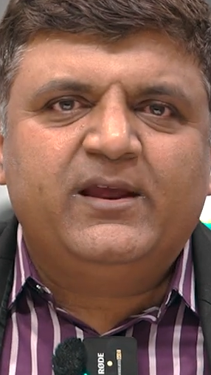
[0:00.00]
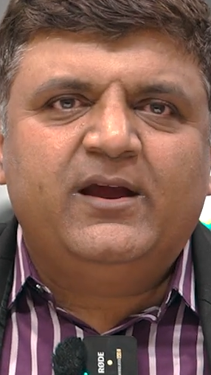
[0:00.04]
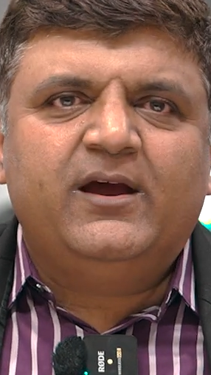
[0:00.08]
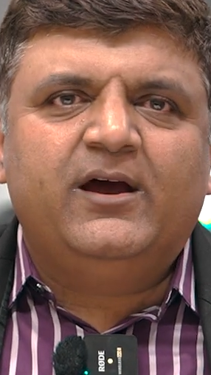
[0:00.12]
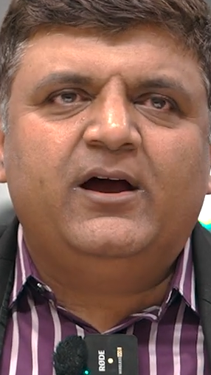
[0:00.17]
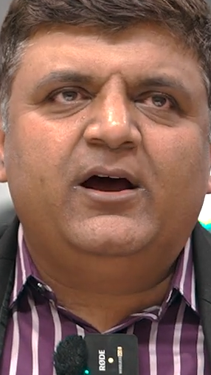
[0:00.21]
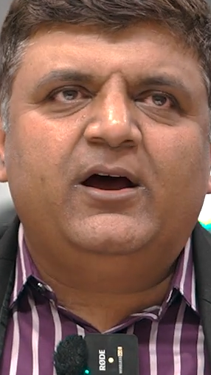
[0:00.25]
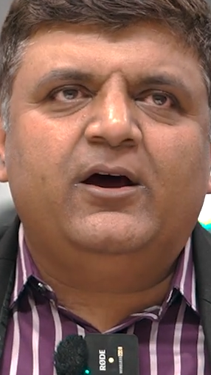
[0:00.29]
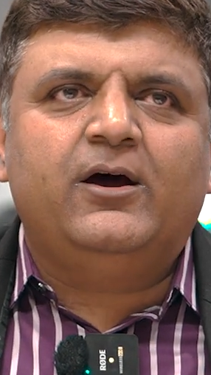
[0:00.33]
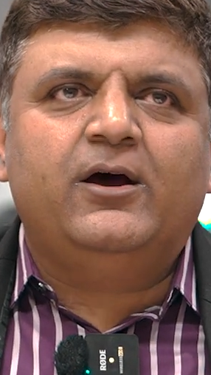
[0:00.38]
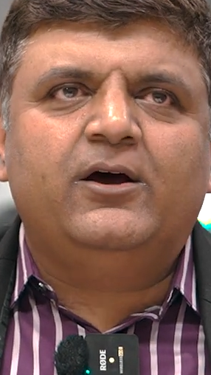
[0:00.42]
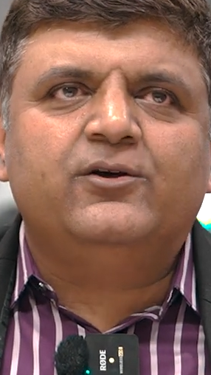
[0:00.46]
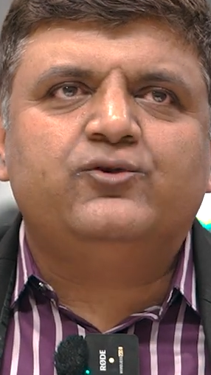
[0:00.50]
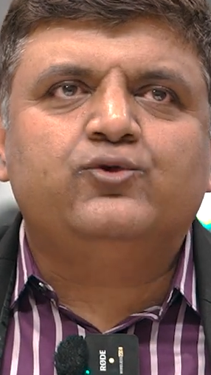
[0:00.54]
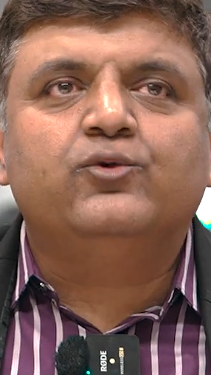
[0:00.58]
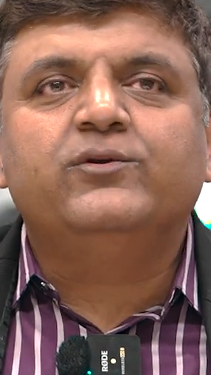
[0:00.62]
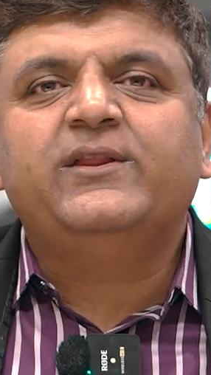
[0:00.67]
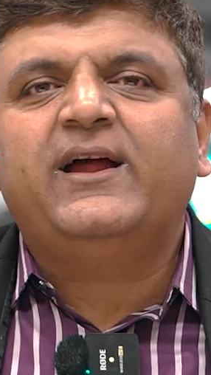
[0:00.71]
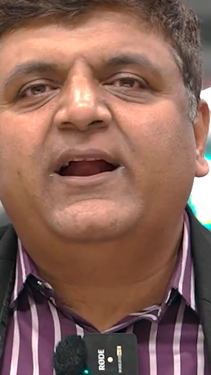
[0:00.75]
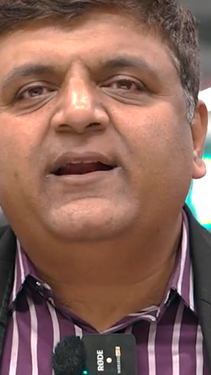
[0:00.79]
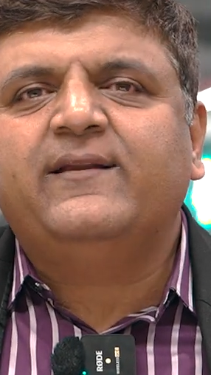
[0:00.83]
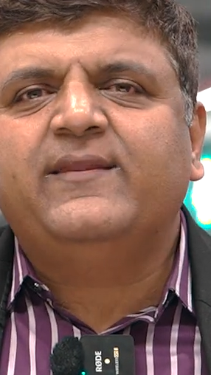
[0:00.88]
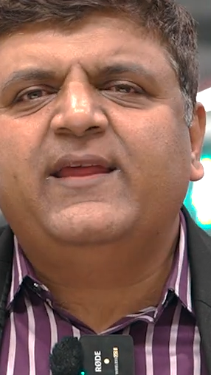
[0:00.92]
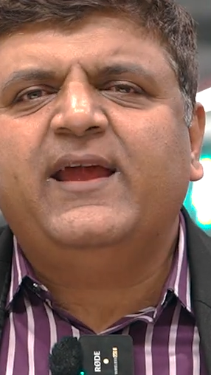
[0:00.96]
uh, so
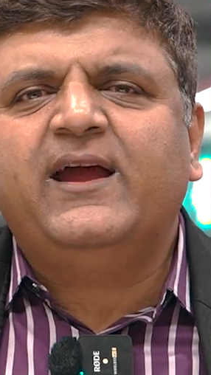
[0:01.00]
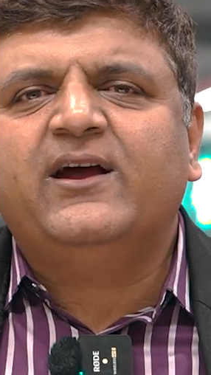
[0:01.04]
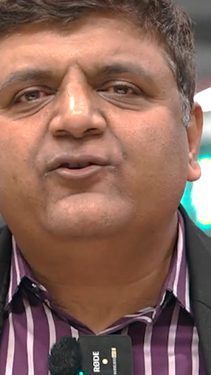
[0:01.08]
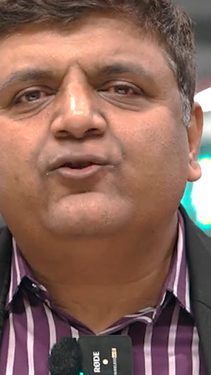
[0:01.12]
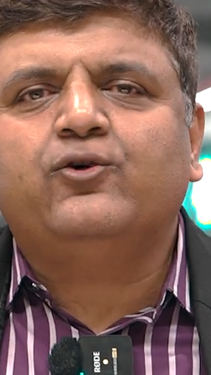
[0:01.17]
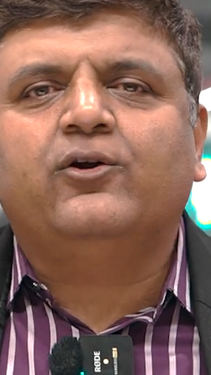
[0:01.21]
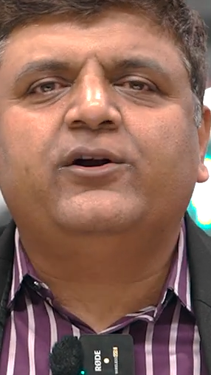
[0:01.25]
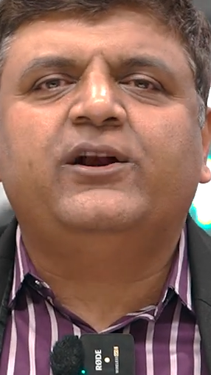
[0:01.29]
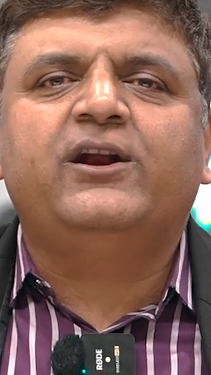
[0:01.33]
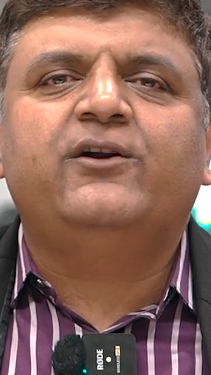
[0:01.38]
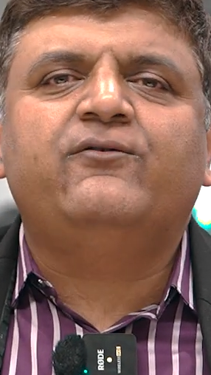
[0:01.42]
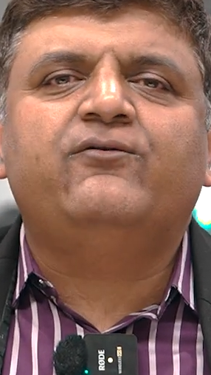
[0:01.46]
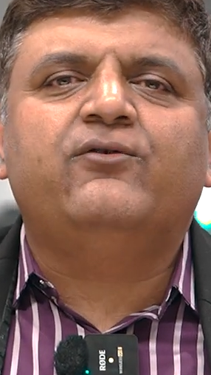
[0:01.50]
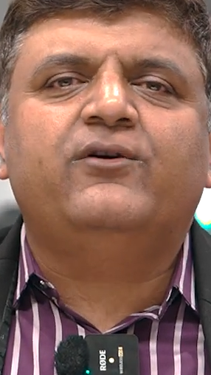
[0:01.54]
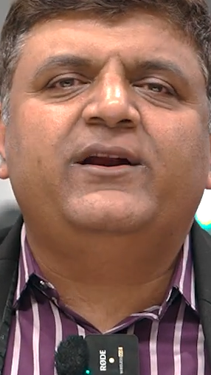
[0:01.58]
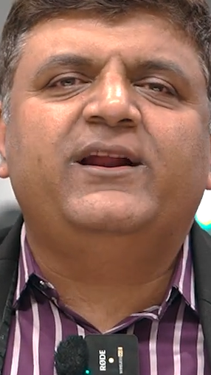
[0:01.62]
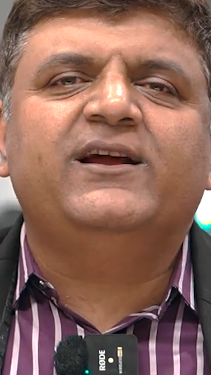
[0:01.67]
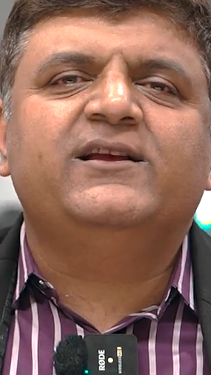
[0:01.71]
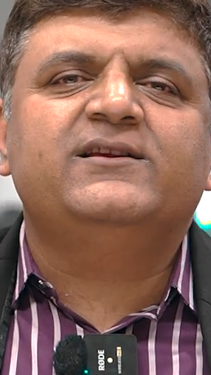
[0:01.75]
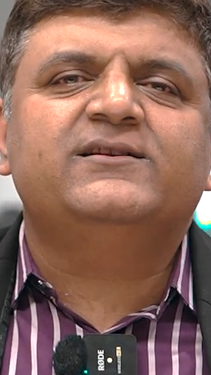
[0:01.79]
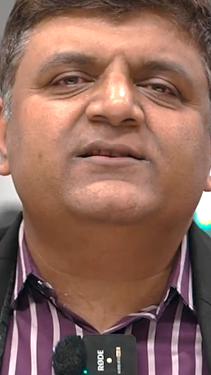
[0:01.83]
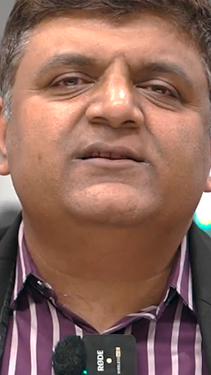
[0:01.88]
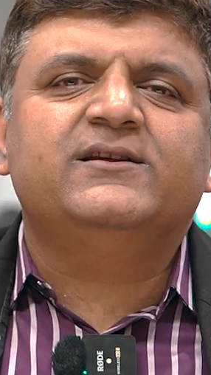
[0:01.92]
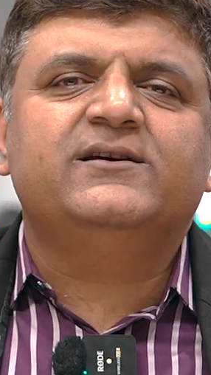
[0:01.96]
that they are sorted for
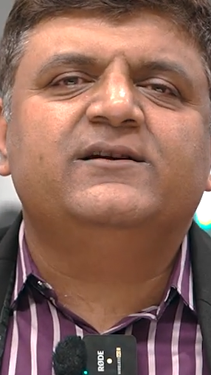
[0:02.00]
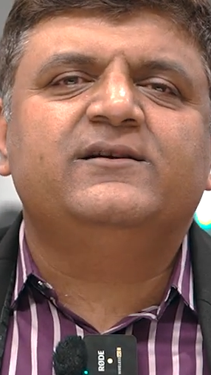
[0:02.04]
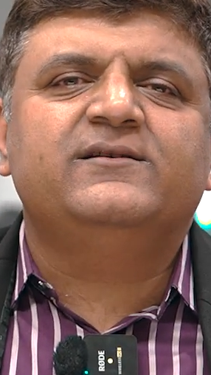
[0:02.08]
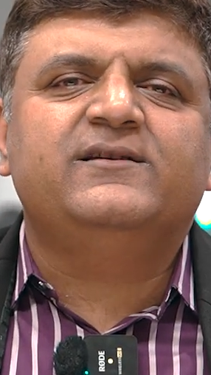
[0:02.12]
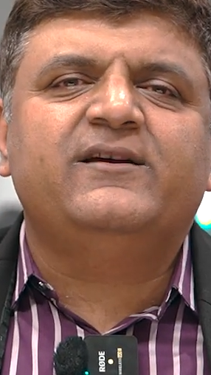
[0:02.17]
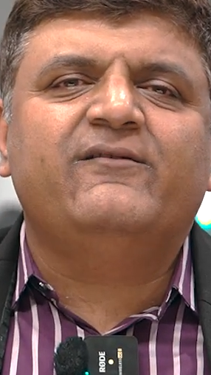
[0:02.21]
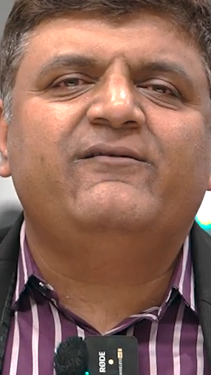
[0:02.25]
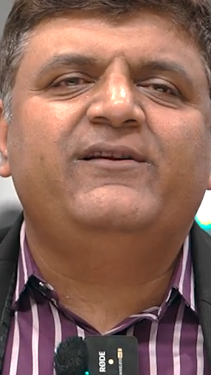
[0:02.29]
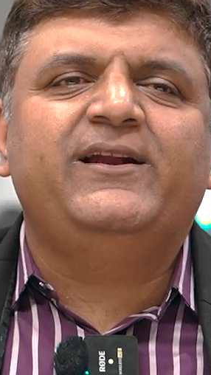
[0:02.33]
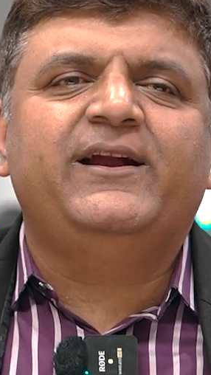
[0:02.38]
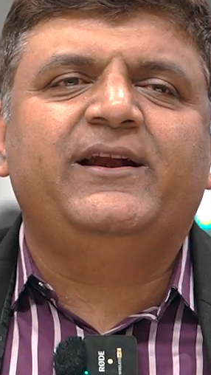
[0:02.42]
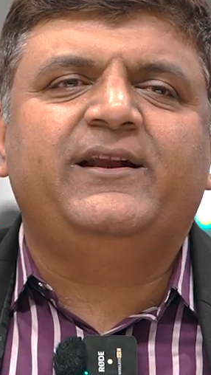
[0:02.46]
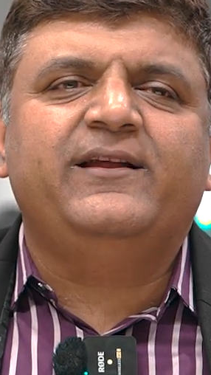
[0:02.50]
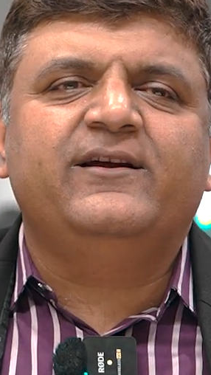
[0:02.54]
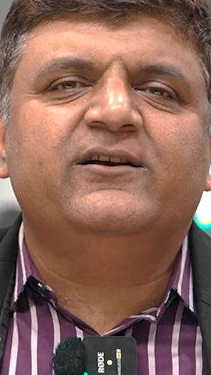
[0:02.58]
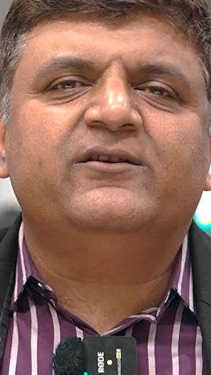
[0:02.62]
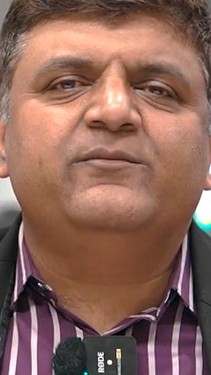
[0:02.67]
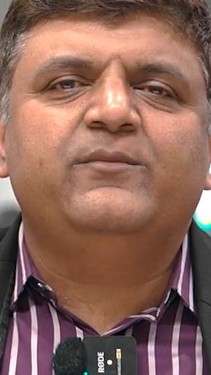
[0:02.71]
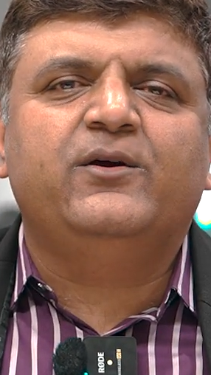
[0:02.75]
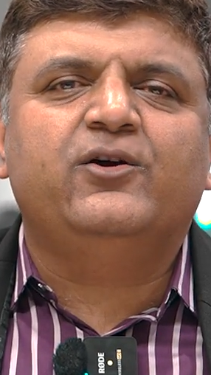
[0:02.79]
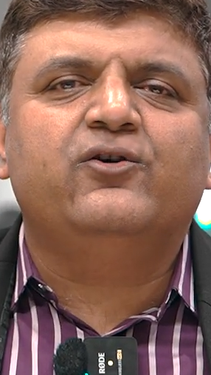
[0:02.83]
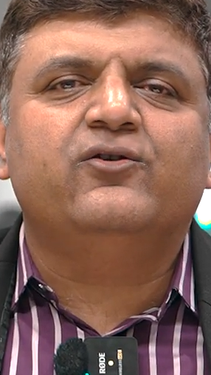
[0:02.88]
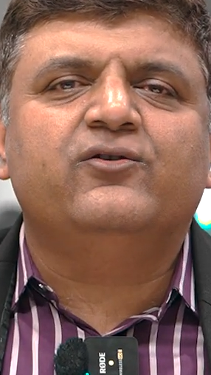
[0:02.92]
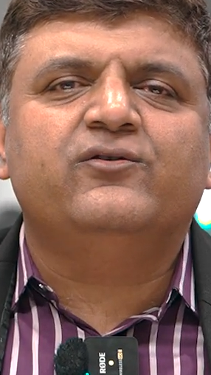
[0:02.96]
next uh, 7 8 years
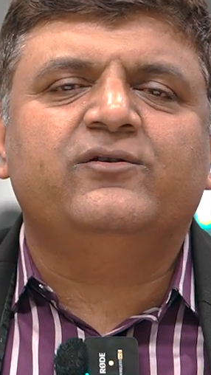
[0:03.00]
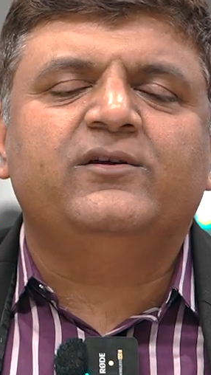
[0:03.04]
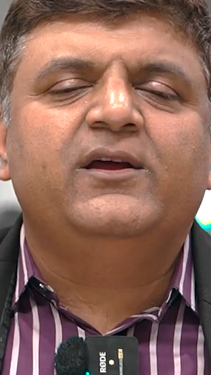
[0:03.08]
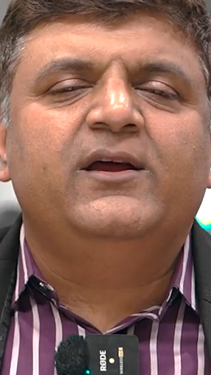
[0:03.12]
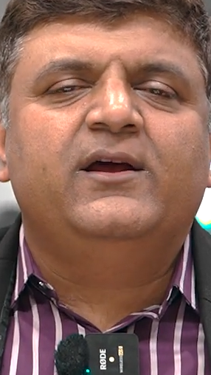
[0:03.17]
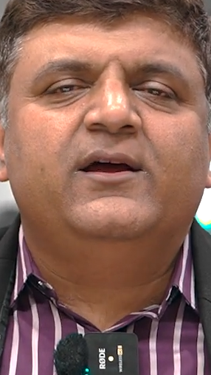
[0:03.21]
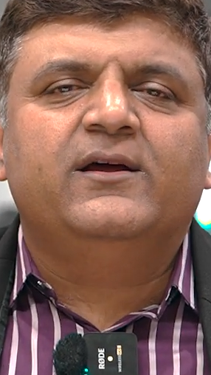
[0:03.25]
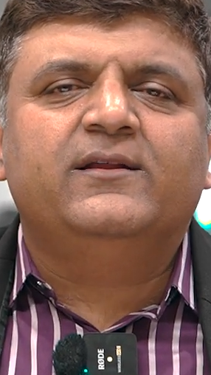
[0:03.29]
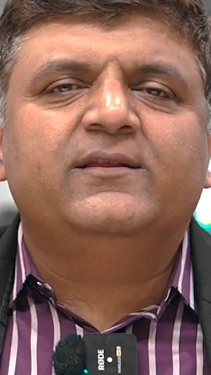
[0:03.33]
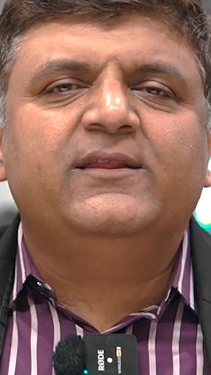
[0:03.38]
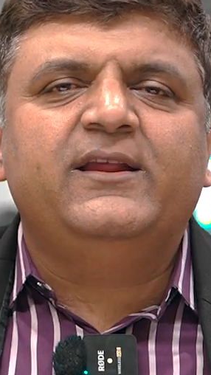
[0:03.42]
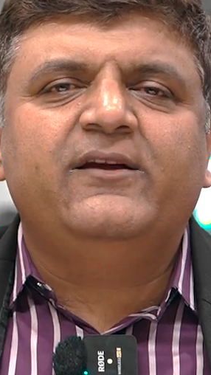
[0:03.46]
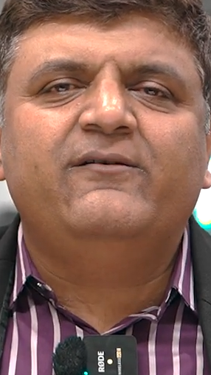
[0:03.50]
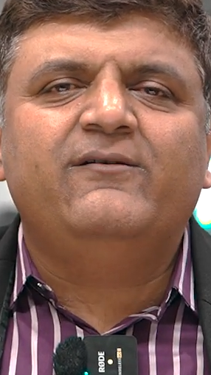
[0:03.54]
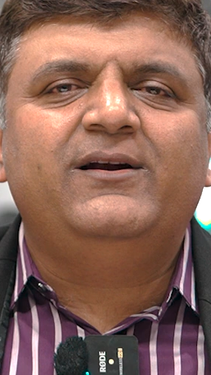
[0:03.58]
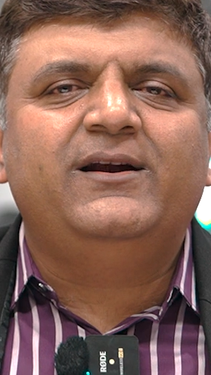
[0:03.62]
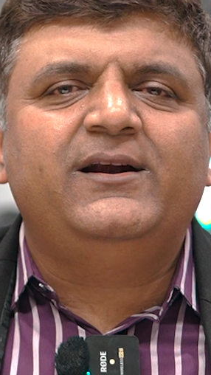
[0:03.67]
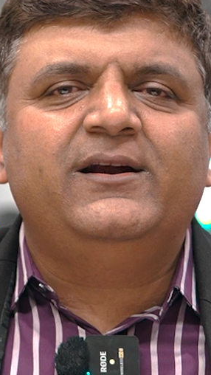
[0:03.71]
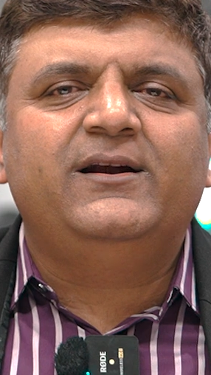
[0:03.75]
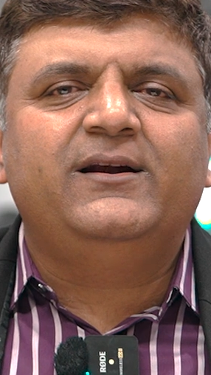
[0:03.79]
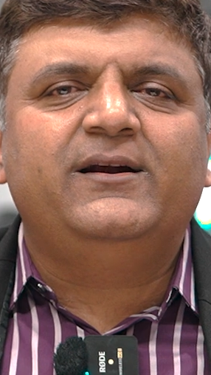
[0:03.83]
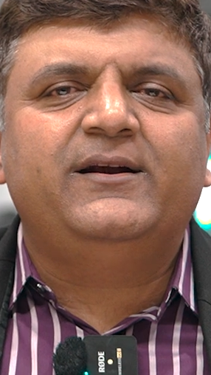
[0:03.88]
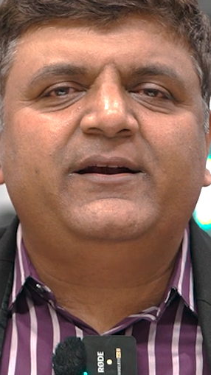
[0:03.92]
because they will